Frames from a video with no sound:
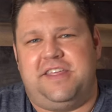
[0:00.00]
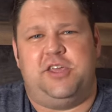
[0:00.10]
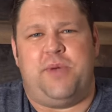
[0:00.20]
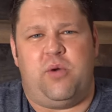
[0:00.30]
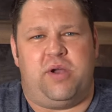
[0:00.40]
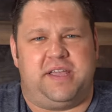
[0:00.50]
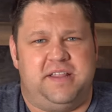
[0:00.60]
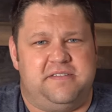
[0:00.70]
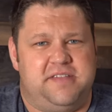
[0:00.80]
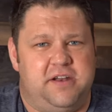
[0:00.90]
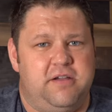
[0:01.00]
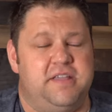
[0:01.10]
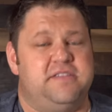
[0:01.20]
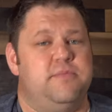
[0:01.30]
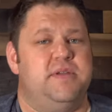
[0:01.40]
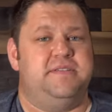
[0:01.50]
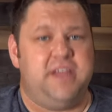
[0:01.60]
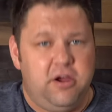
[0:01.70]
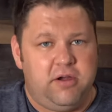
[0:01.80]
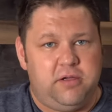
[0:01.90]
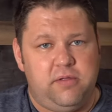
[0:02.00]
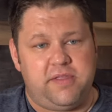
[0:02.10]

that you might want to consider is the material